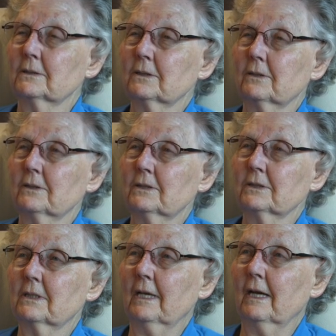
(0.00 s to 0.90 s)
So you
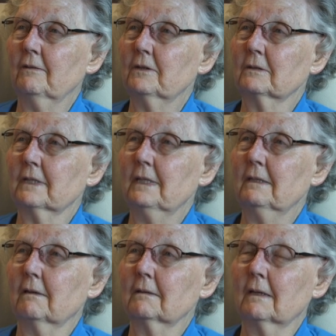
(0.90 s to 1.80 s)
just have to
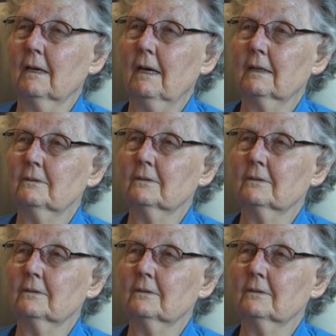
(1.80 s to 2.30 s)
lean on God